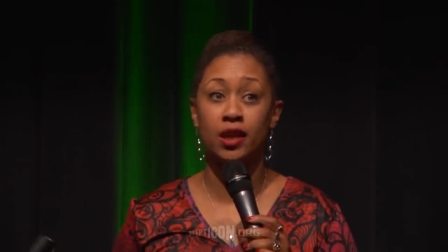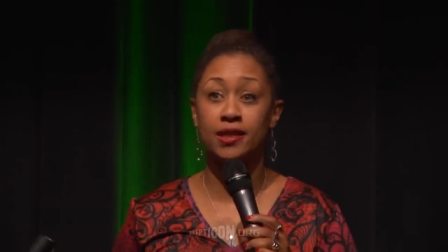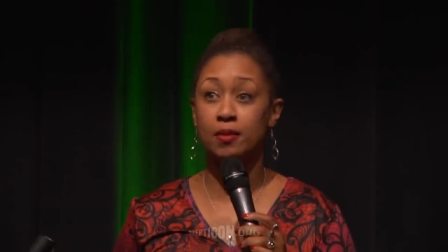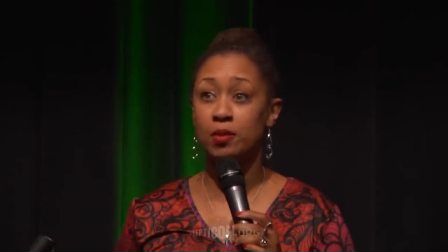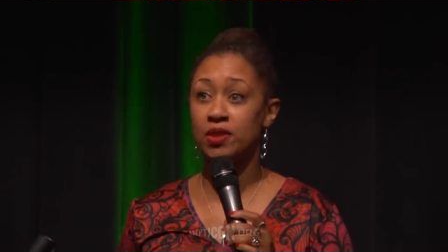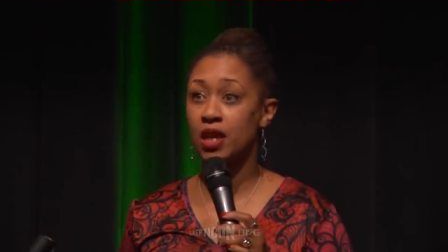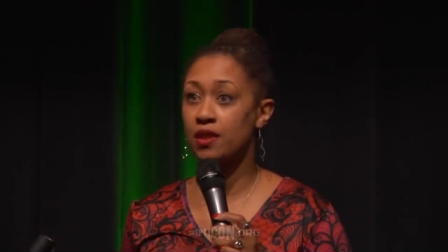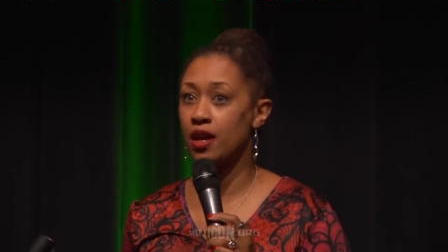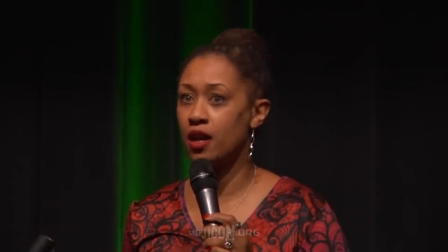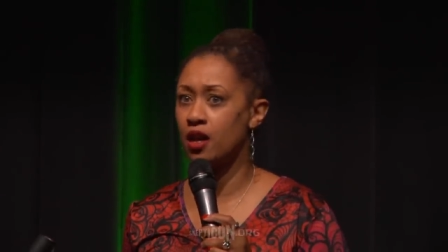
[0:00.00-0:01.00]
Like some people say
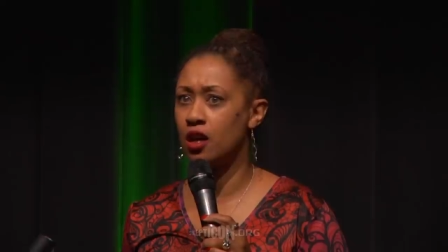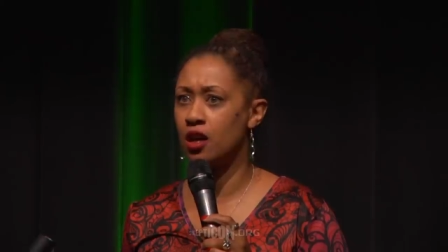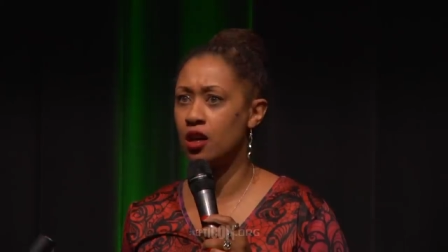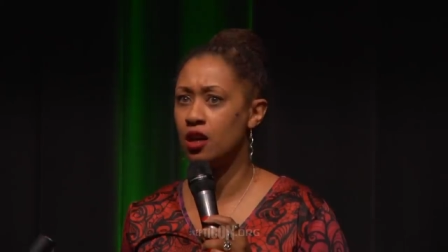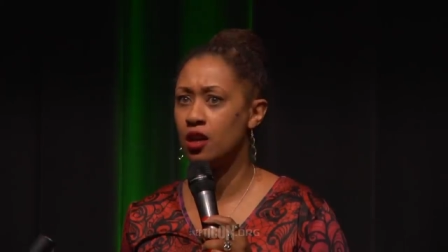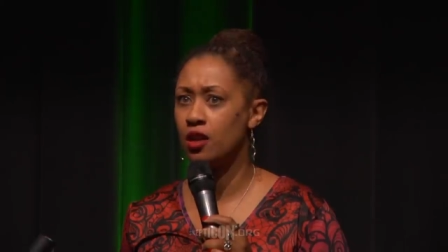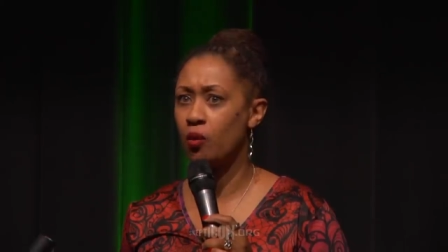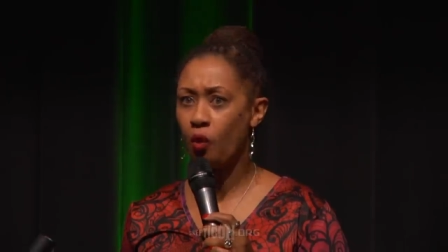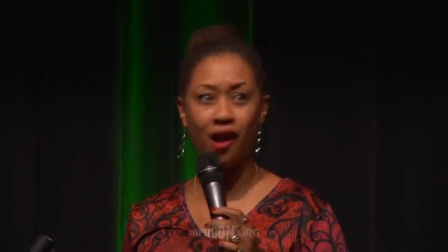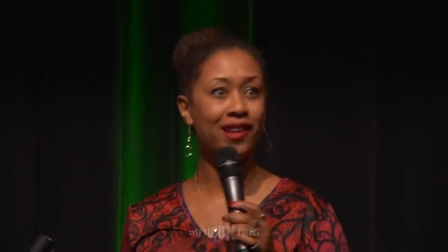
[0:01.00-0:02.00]
that, uh,
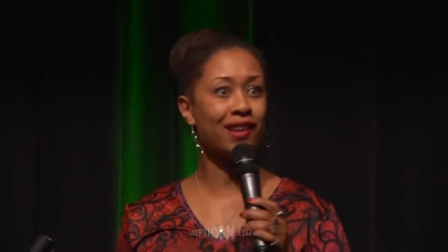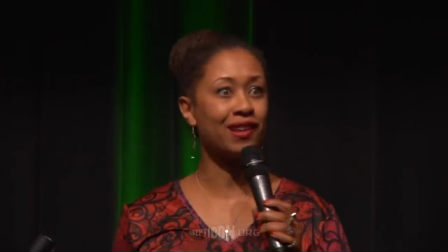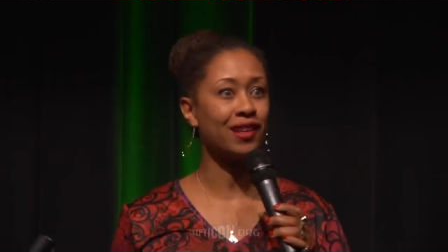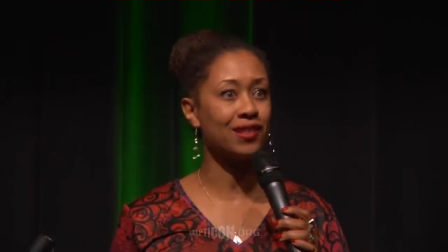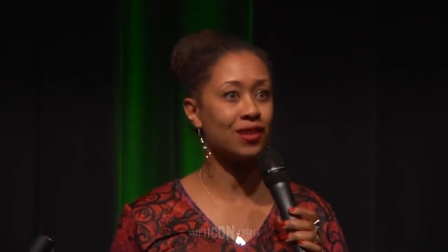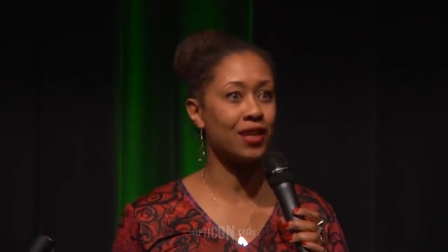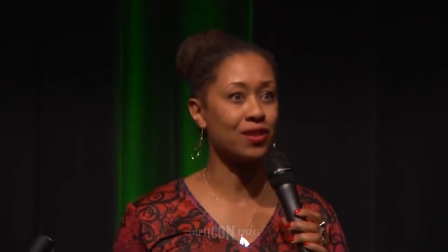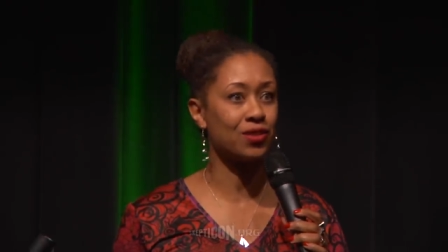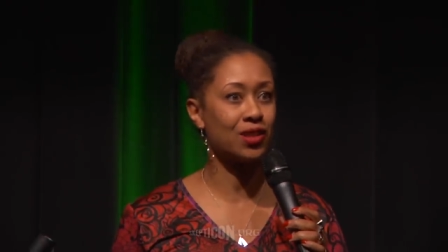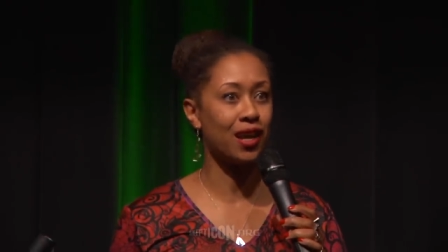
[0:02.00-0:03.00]
that walking is good
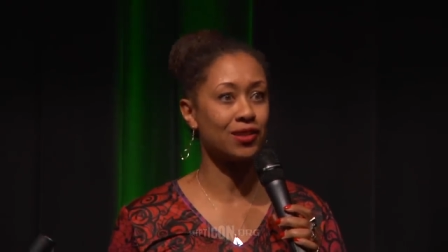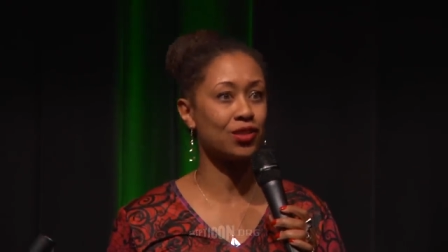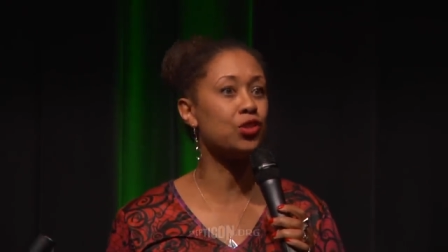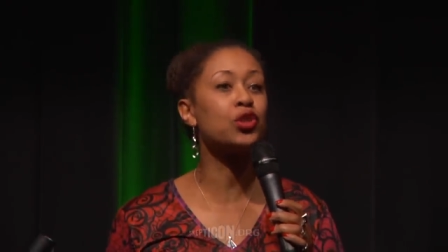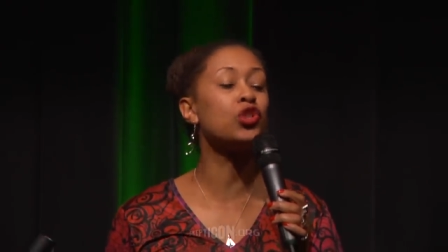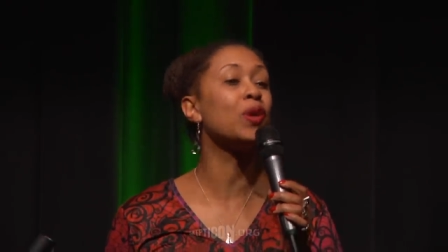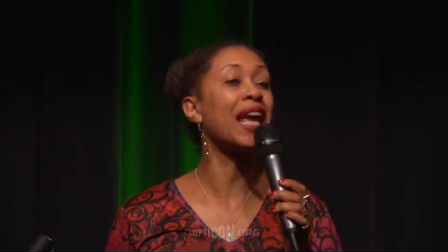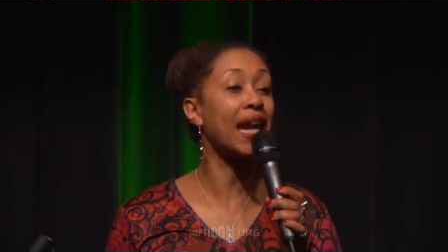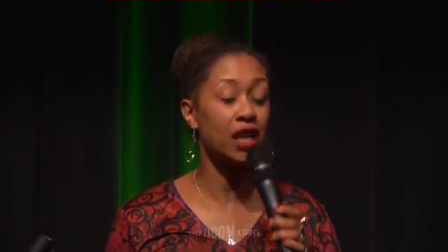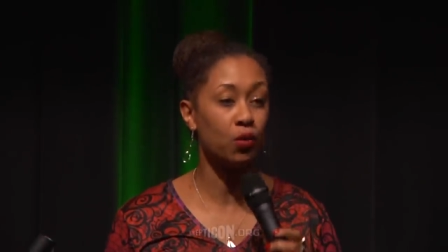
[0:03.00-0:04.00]
exercise because you could do it
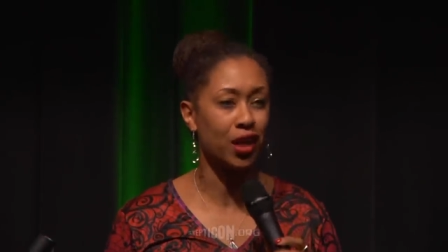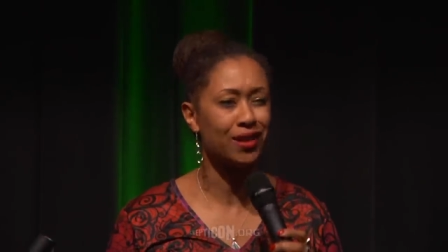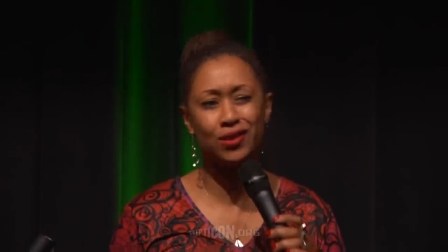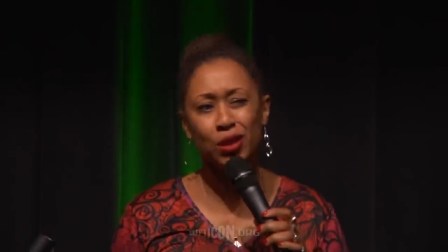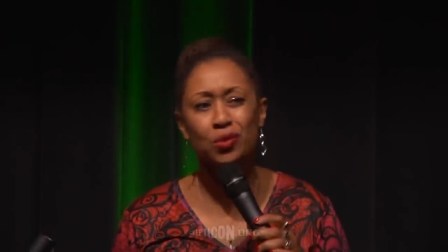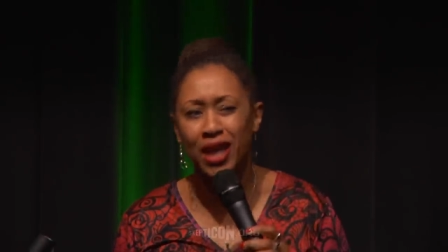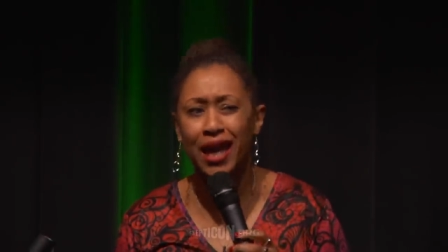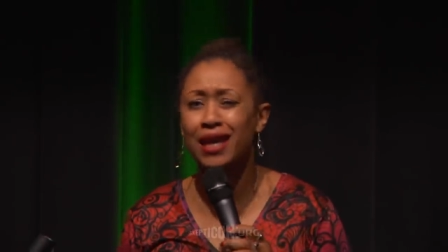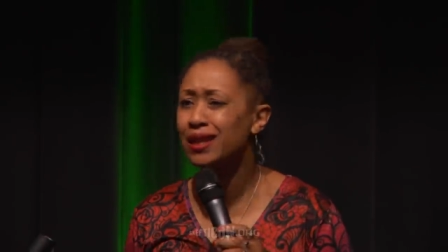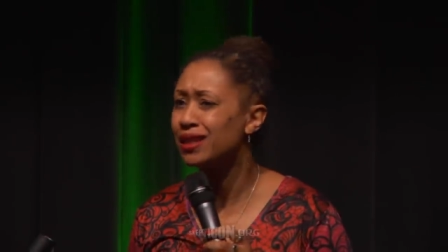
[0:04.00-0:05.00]
anywhere. No, you
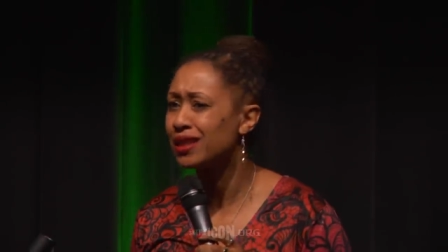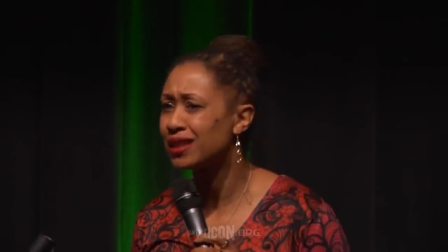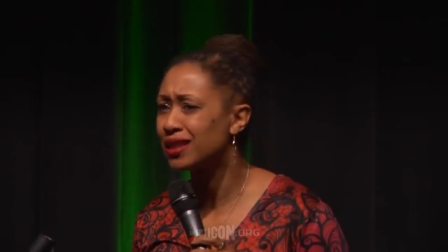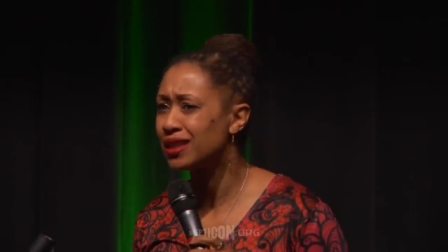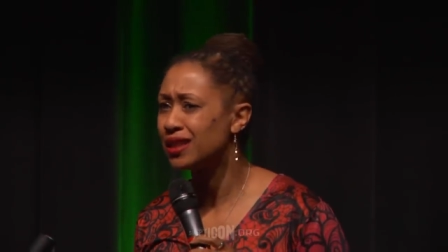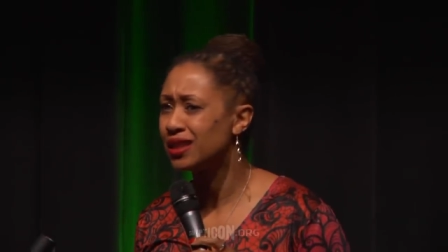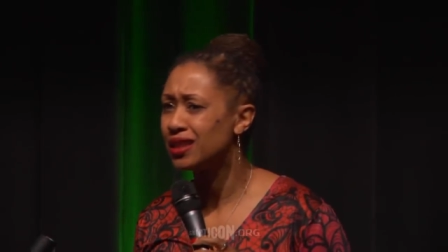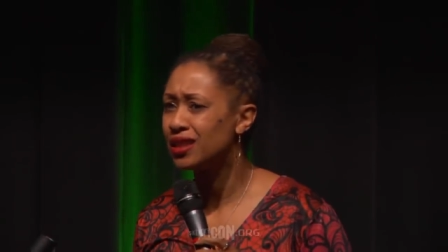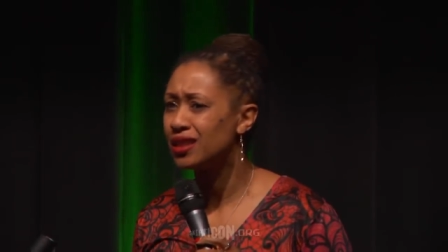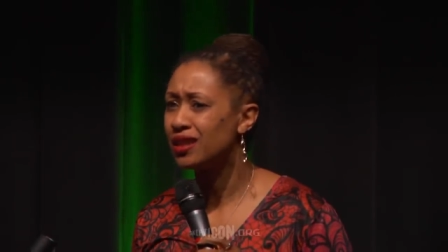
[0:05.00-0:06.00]
can't.
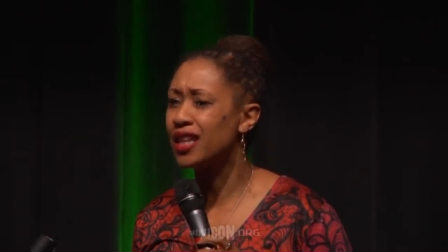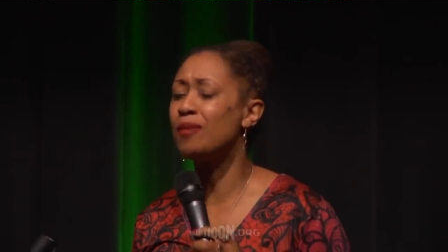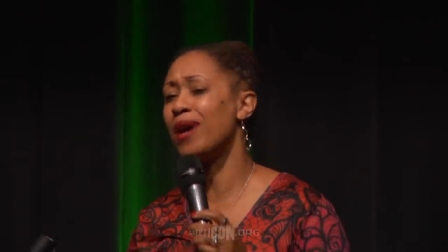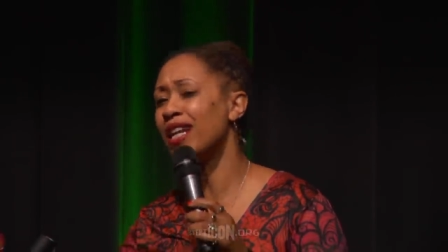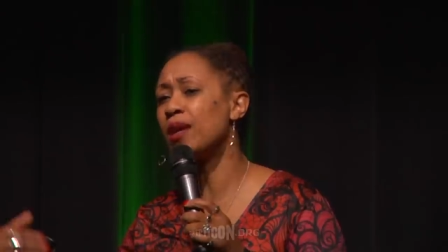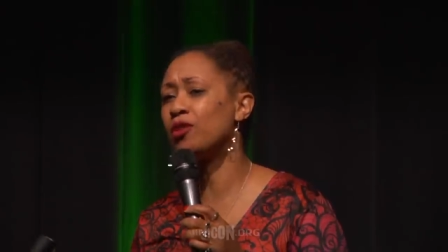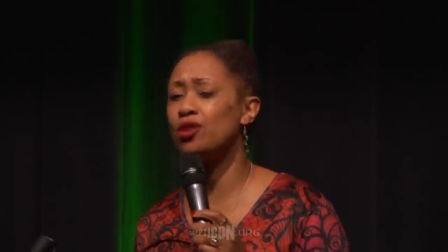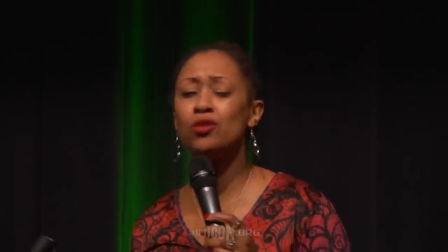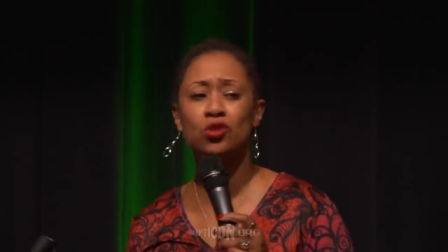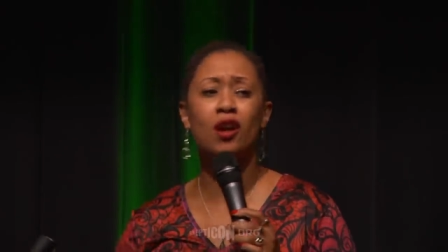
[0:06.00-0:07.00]
Right? In my
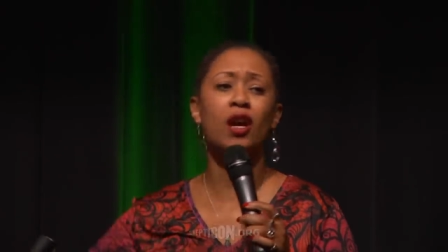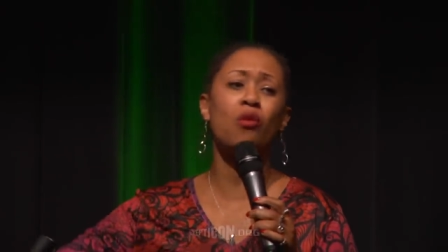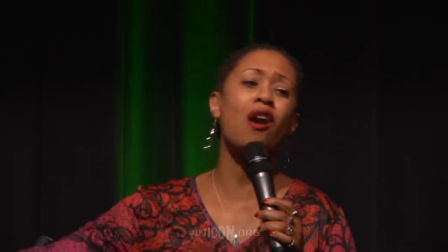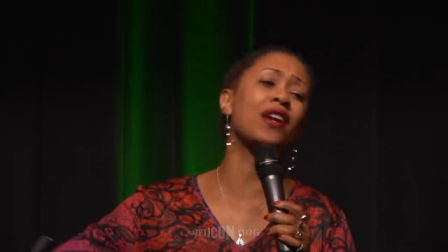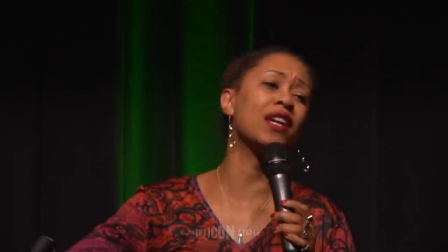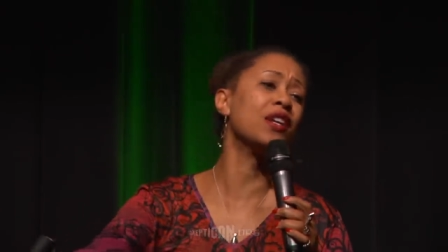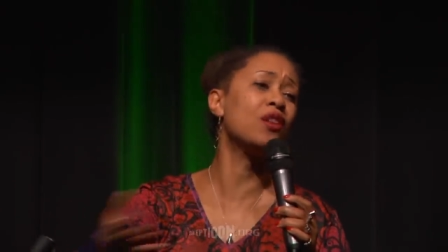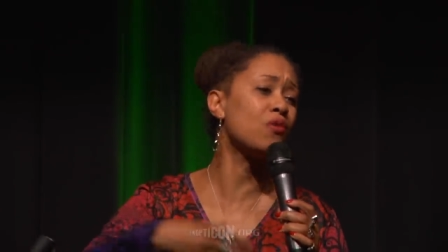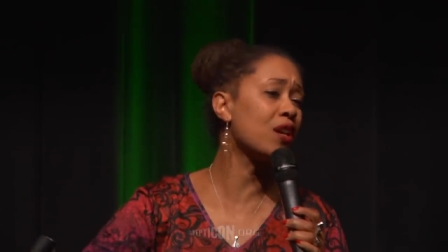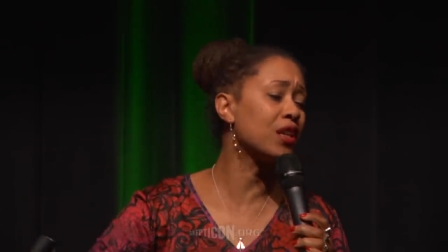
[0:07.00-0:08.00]
neighborhood, you start out walking and end
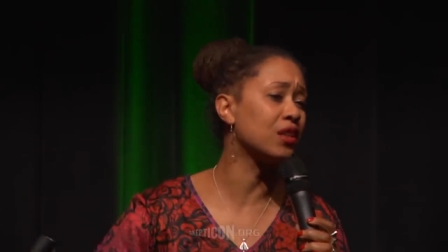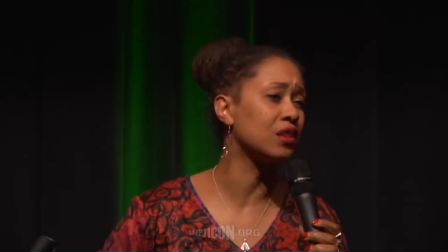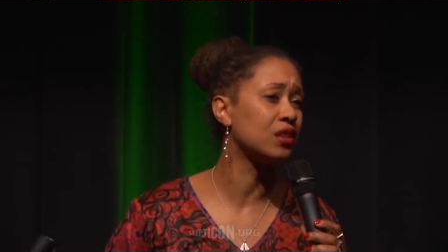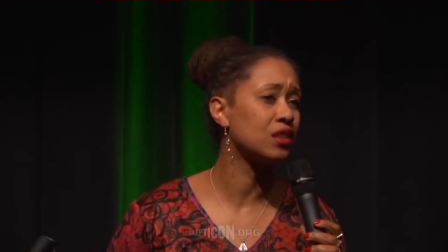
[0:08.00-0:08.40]
up running.